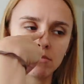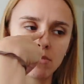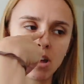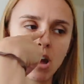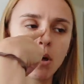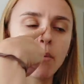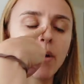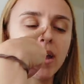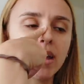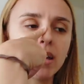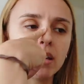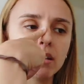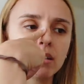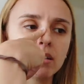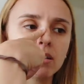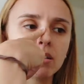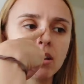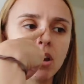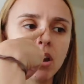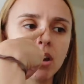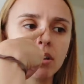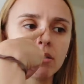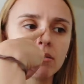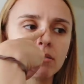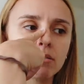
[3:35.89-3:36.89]
Oh wait,
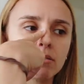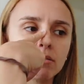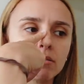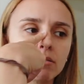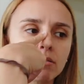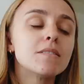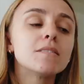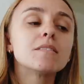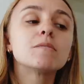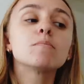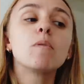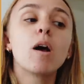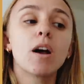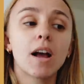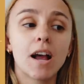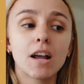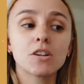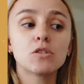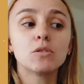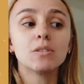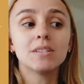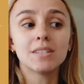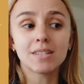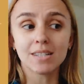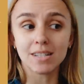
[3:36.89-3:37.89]
no. Smart
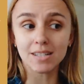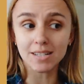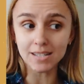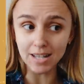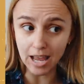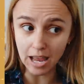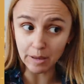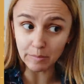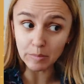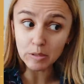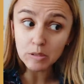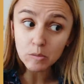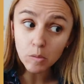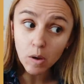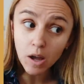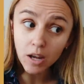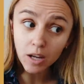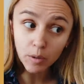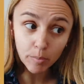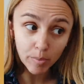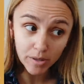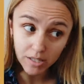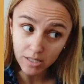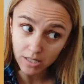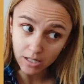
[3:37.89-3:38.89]
casual is the same as
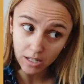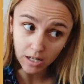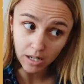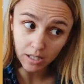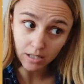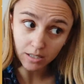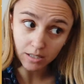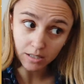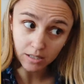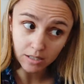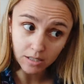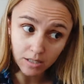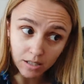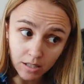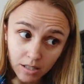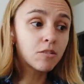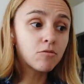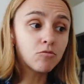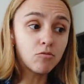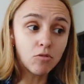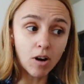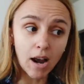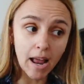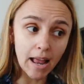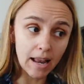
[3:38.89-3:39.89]
work business?
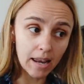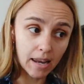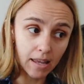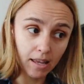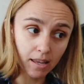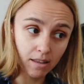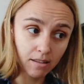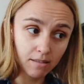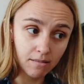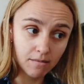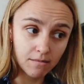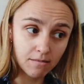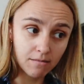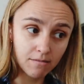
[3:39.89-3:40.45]
Rarely.